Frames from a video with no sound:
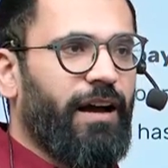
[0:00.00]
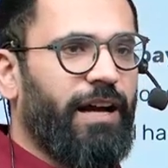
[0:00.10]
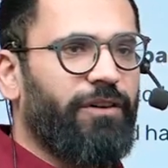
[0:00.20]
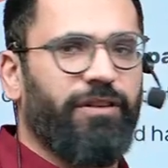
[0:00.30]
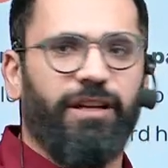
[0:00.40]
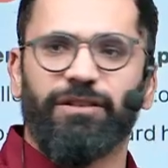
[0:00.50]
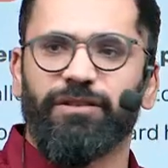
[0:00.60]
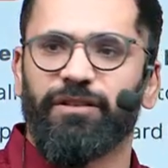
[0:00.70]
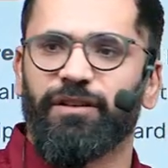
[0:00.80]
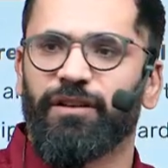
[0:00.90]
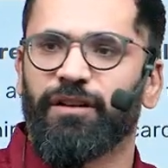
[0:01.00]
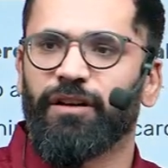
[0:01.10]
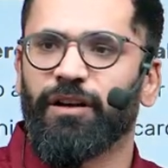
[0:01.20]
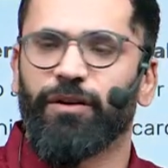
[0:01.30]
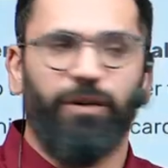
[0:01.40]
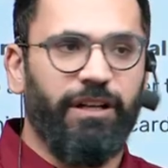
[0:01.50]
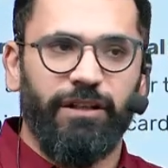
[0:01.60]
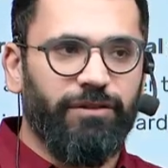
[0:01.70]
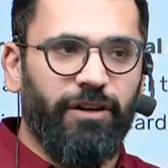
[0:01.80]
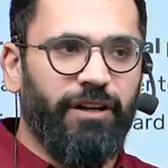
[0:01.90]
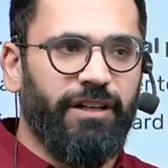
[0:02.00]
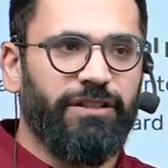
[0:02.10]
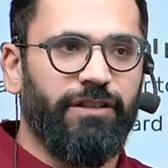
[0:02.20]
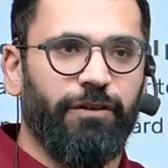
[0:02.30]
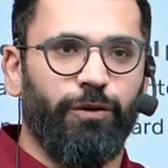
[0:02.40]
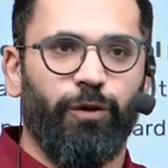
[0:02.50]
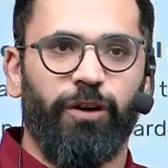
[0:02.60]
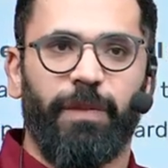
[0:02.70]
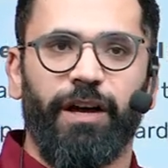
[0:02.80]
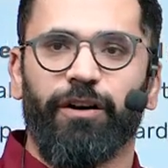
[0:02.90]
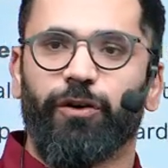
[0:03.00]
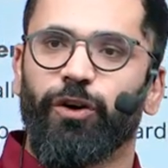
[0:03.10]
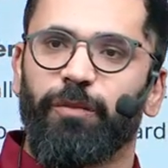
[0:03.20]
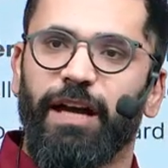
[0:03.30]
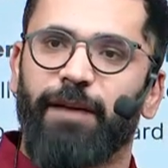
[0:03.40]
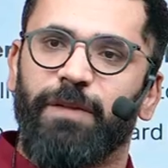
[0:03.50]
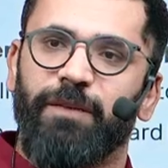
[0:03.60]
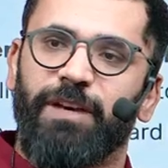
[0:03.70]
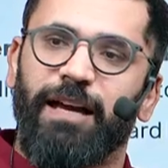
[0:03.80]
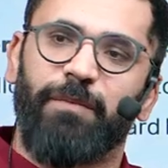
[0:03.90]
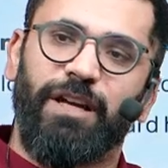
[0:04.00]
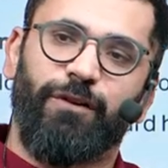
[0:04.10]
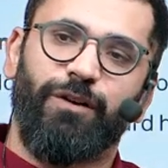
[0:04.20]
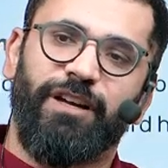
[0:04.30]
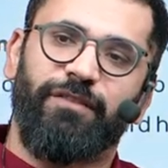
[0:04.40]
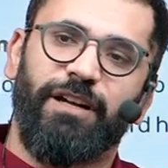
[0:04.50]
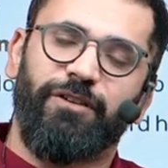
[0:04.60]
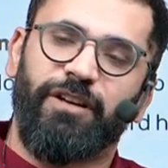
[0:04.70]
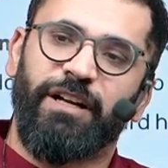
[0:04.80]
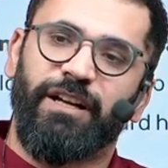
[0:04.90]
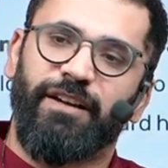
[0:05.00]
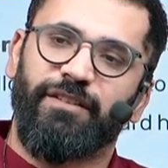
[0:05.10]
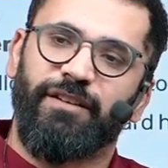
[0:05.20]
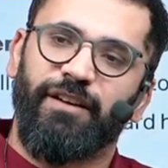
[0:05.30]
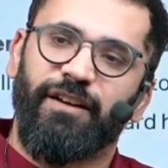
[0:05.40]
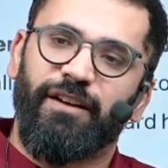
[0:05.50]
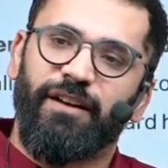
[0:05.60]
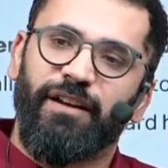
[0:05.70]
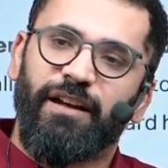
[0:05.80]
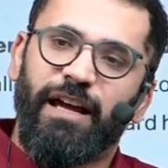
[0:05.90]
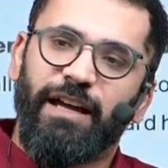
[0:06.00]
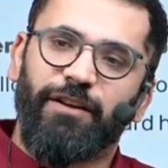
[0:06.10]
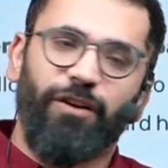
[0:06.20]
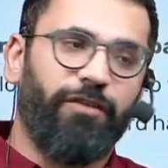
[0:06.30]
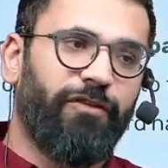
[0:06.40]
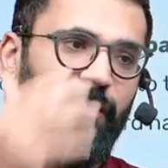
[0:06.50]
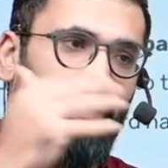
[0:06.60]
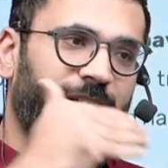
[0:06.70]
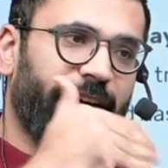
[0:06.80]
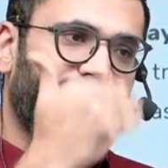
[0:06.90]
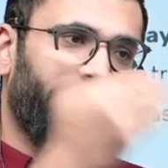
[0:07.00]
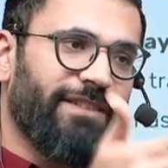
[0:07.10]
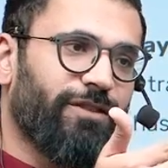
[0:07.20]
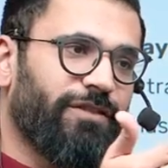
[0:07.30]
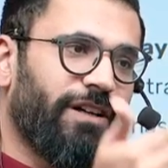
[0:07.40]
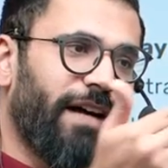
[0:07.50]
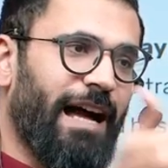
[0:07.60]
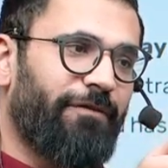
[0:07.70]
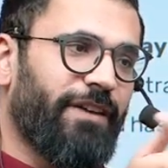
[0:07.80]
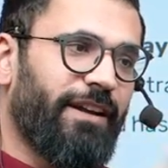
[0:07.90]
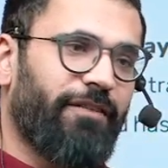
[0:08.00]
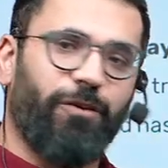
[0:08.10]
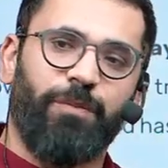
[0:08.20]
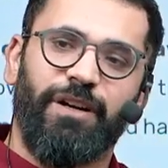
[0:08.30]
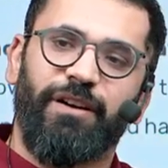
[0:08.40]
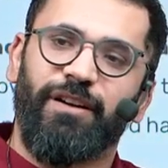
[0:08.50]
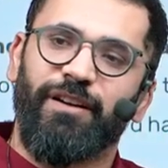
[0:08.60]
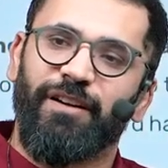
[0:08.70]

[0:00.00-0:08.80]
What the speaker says: I don't think so. No, it is not additional. Google Pay or koi bhi app, Bhim ki app bhi nahi khulegi without authentication. Your interface of the app will never open.